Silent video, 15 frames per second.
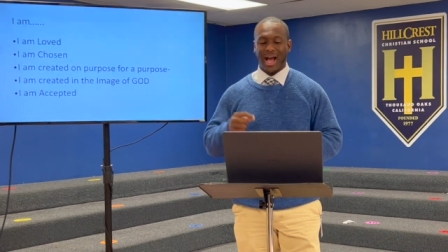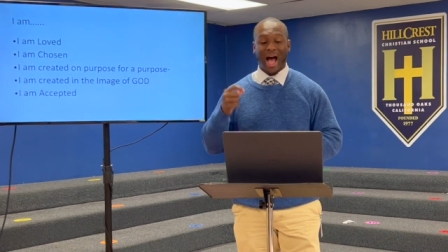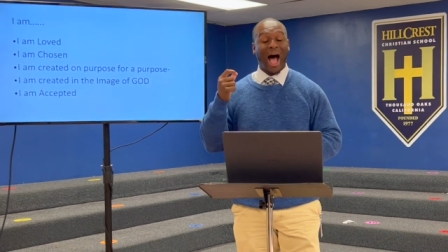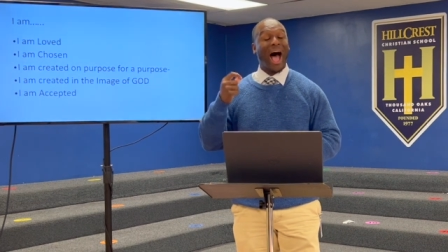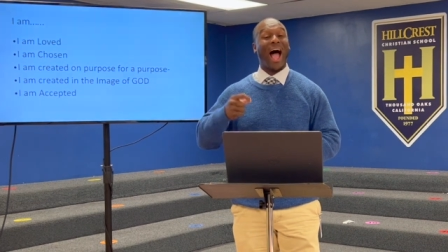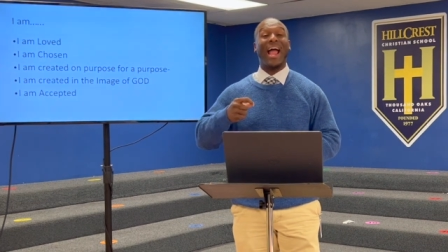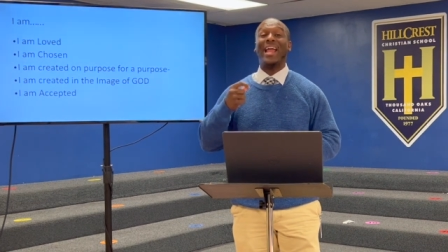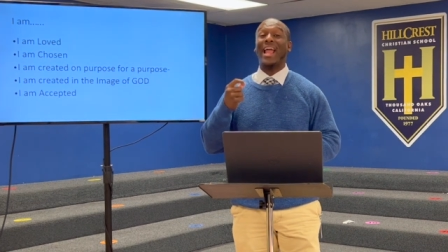
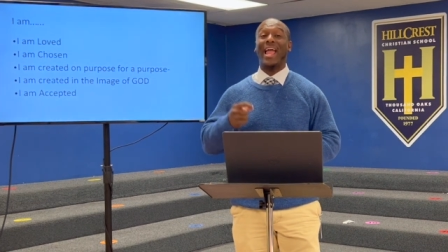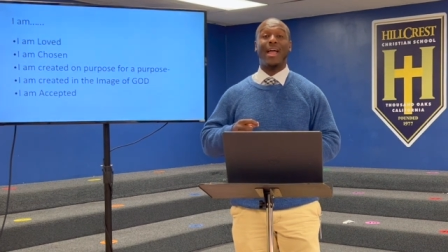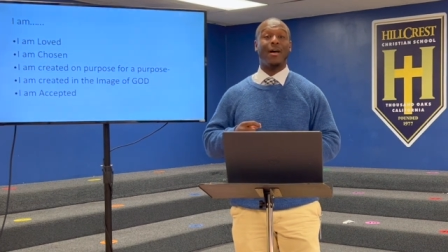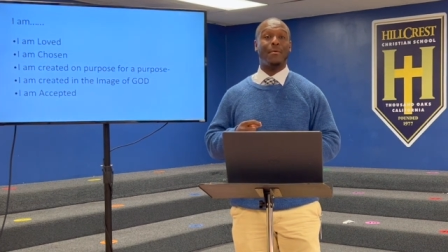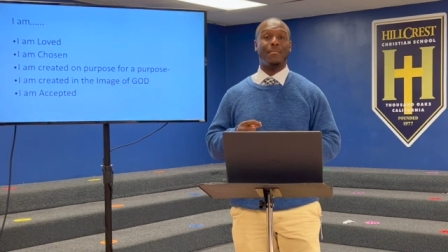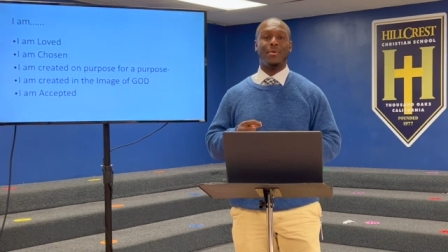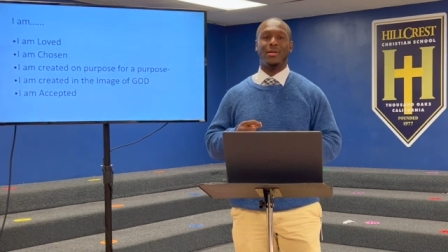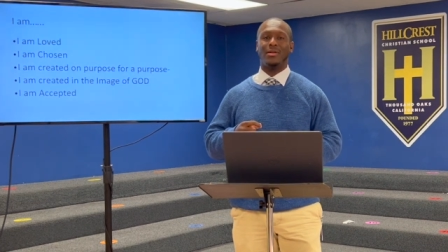I
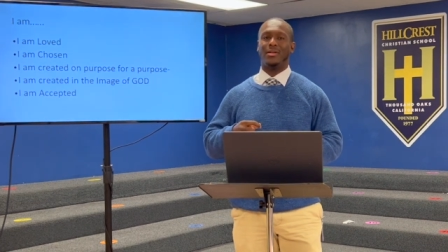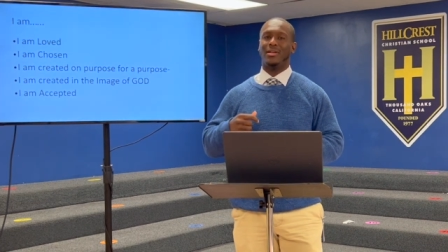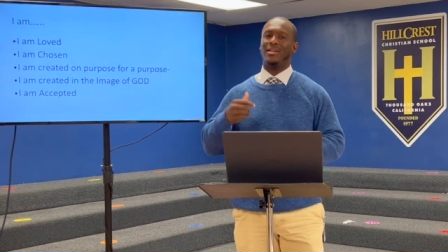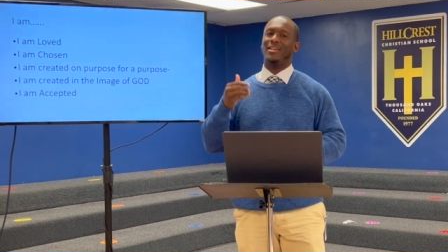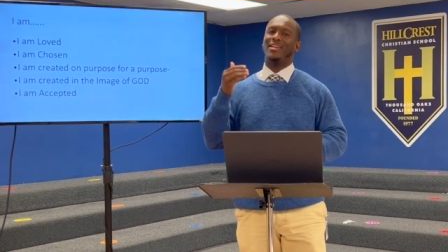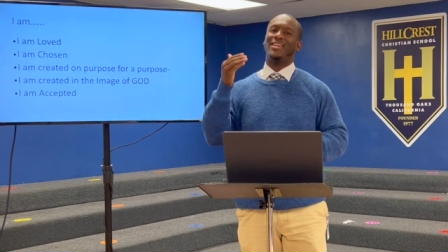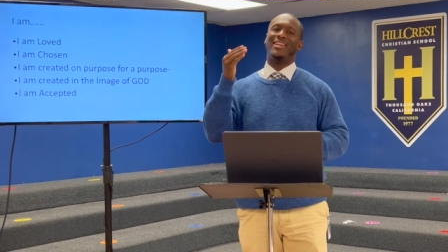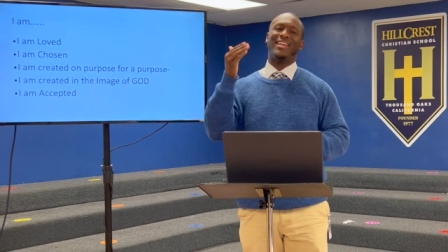am
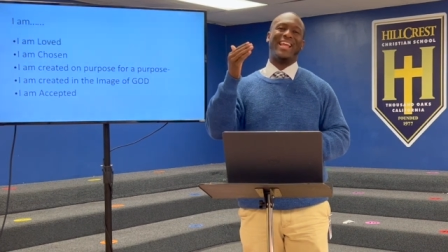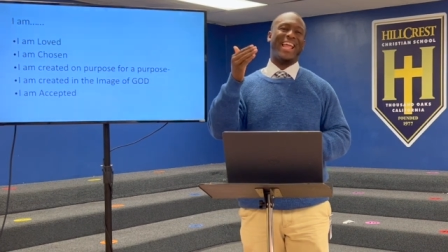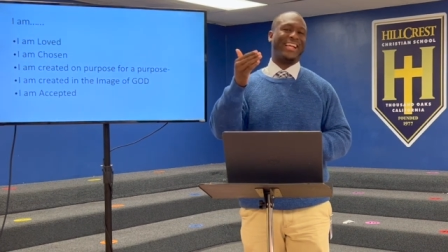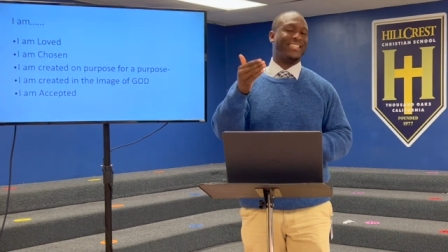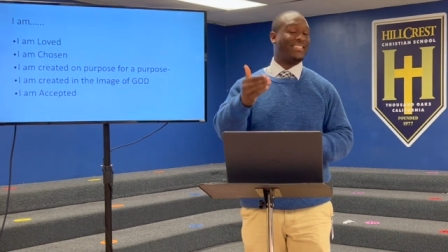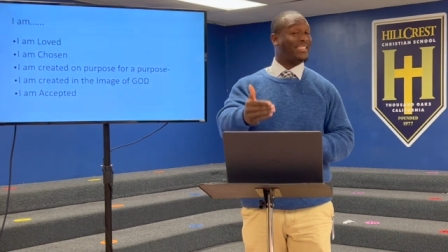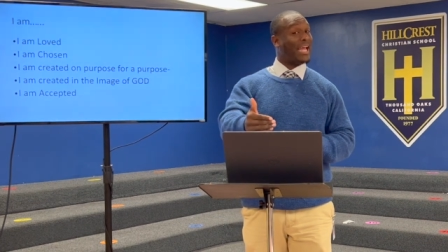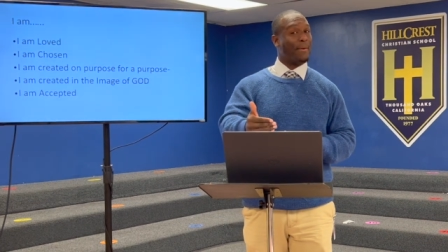
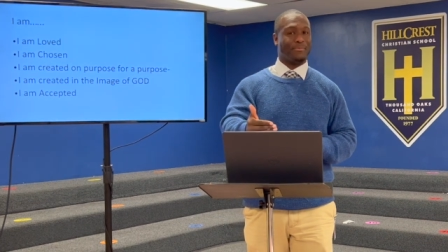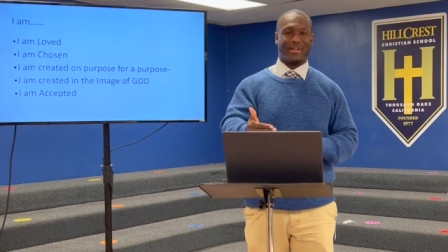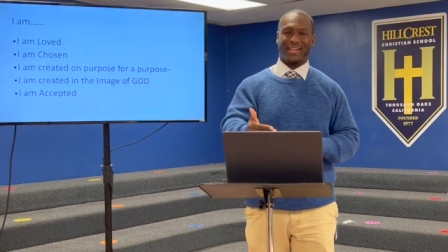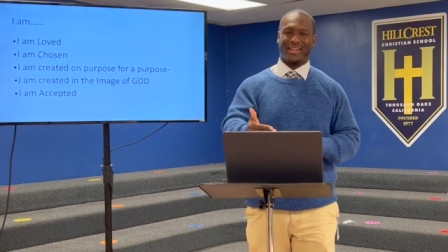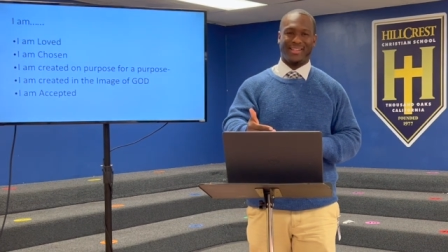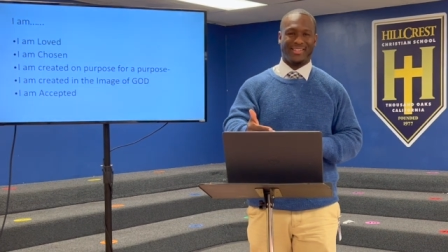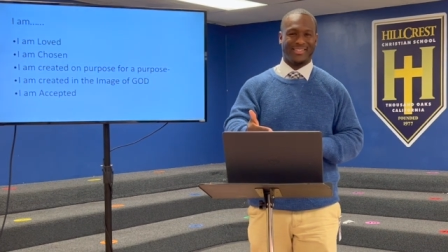accepted.